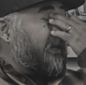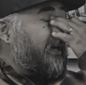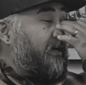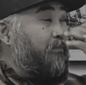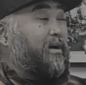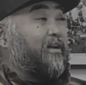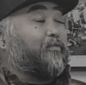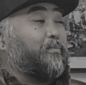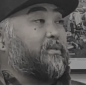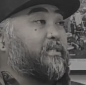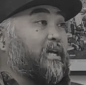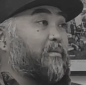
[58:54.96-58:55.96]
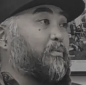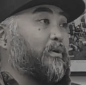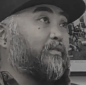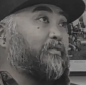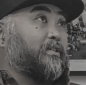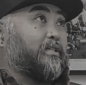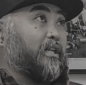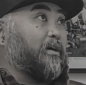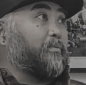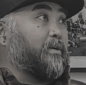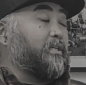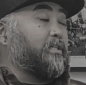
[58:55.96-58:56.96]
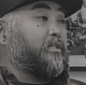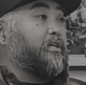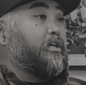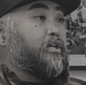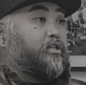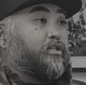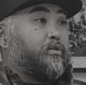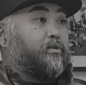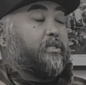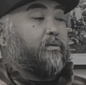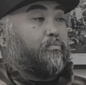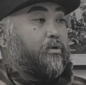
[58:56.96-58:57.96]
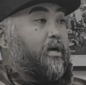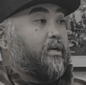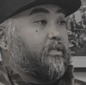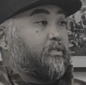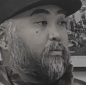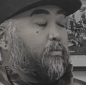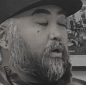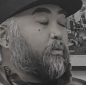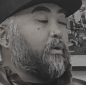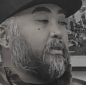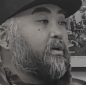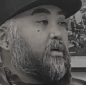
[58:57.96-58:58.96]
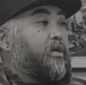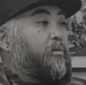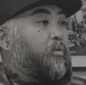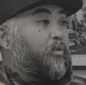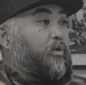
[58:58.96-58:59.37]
thinking about it from the standpoint of the celebrities choosing products to work with. Yeah. But